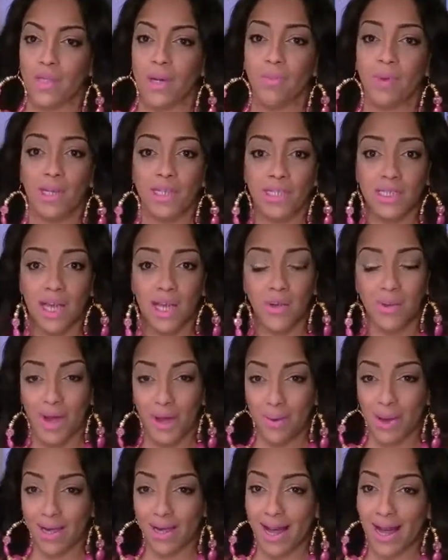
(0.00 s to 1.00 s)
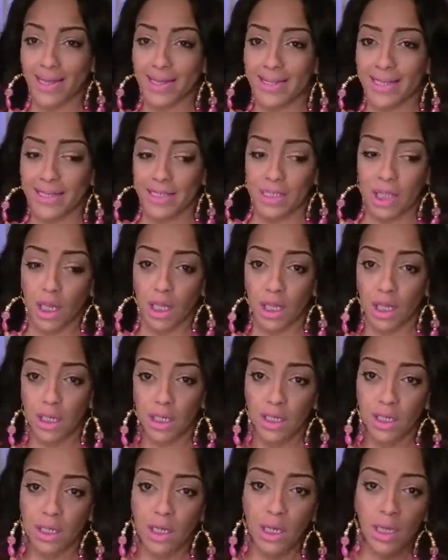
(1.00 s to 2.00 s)
So I'm going to tell you how I got this
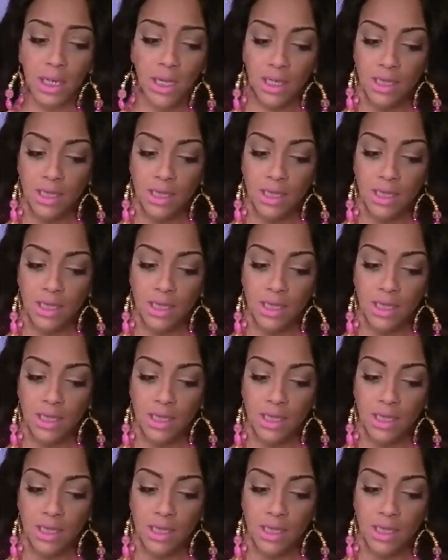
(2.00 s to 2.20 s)
look,